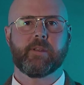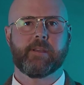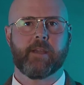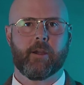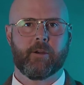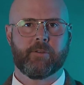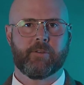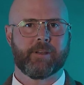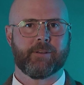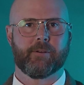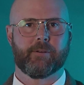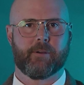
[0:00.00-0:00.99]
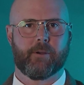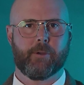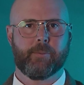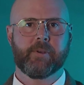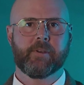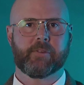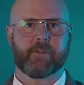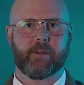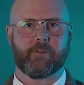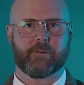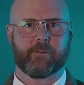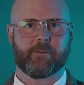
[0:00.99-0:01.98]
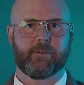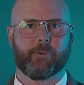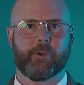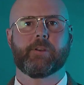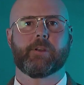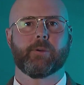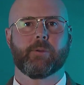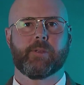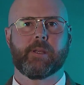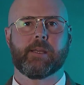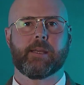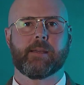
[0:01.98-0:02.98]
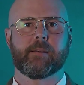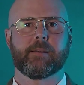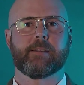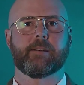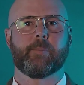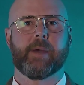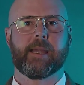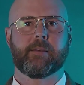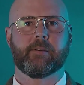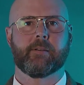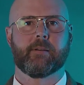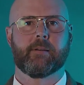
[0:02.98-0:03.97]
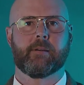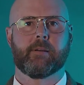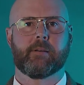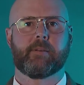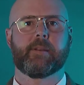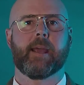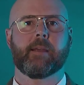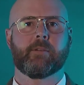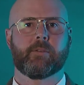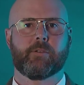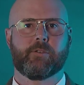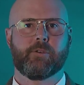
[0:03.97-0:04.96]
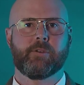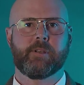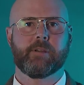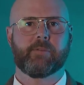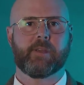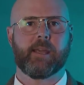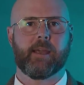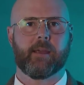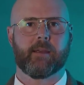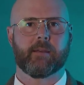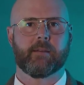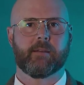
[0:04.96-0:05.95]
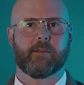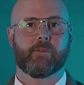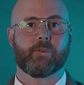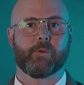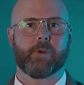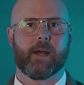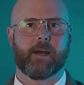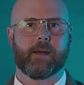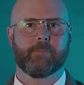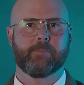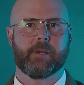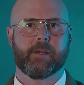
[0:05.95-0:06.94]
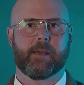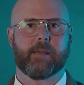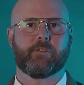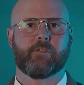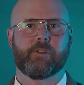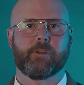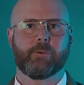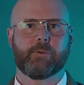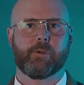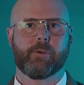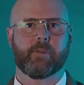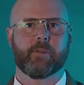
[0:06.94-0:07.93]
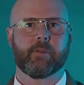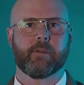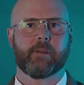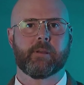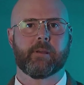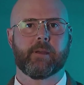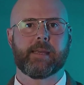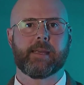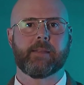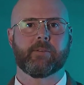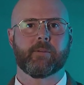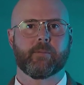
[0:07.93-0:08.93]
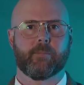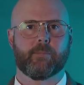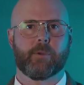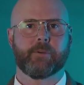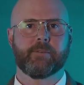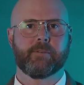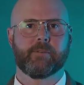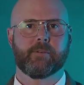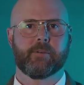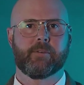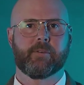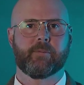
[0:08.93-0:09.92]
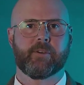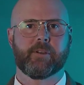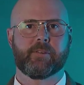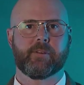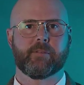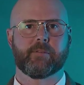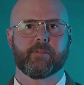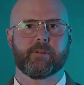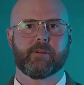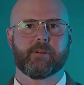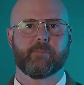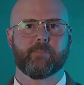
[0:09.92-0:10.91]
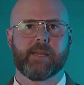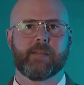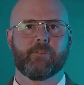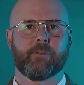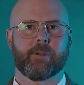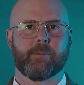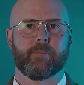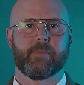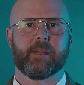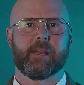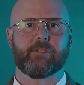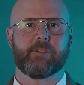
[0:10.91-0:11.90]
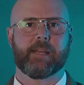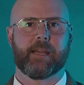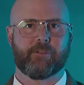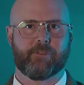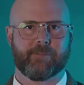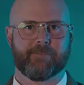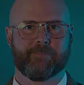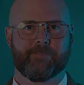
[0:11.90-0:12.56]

encouraging open discussion, critical thinking and debate. TACT's duty of care is to arm and shield youth against modern, subversive, mainstream education.